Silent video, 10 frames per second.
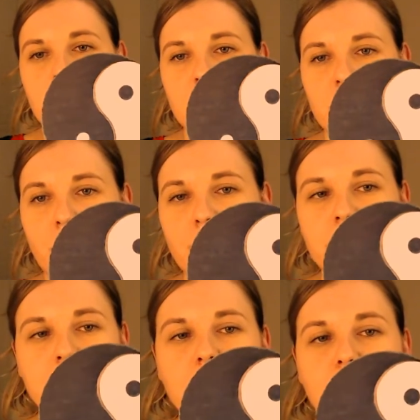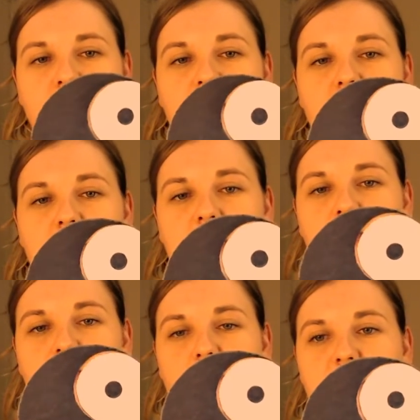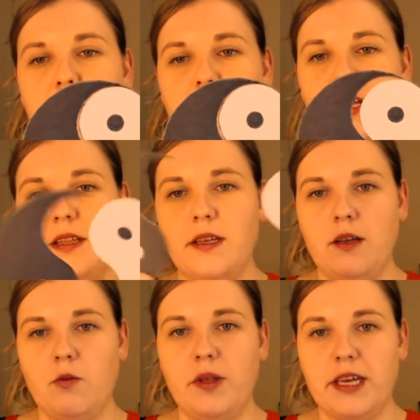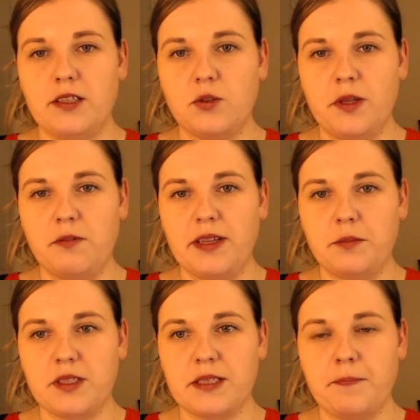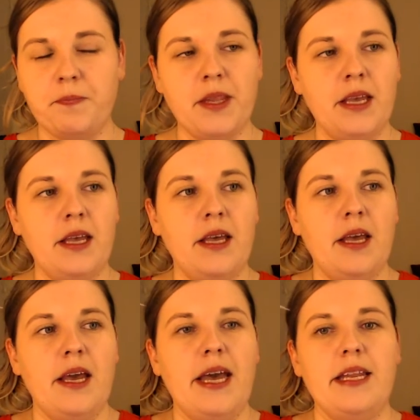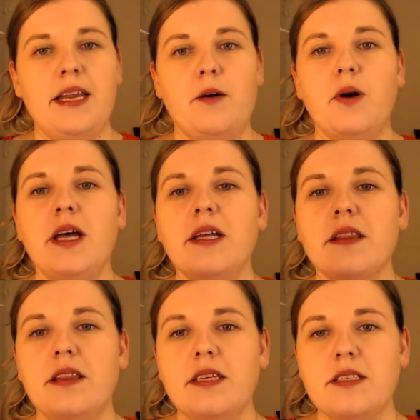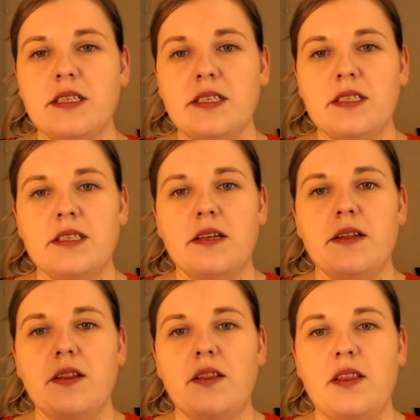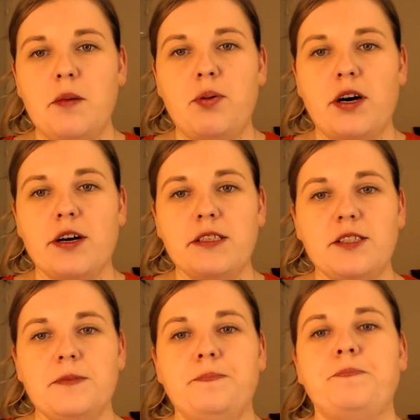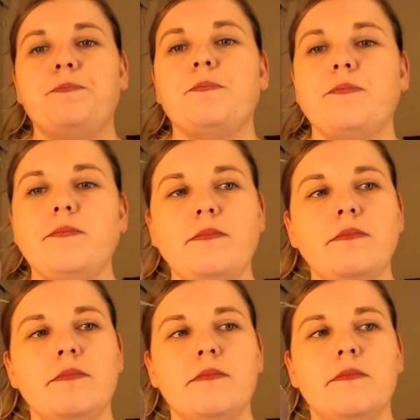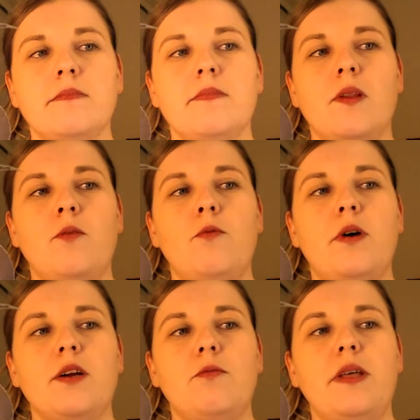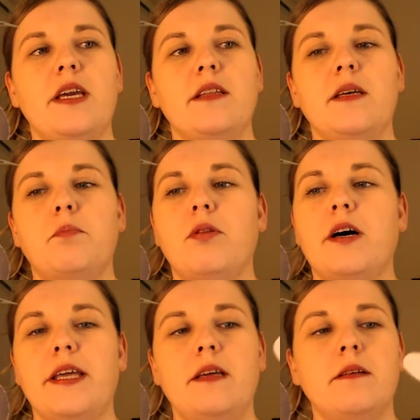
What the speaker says: soul, which is ready to separate. We get twin flames. And now this is the part where we can apply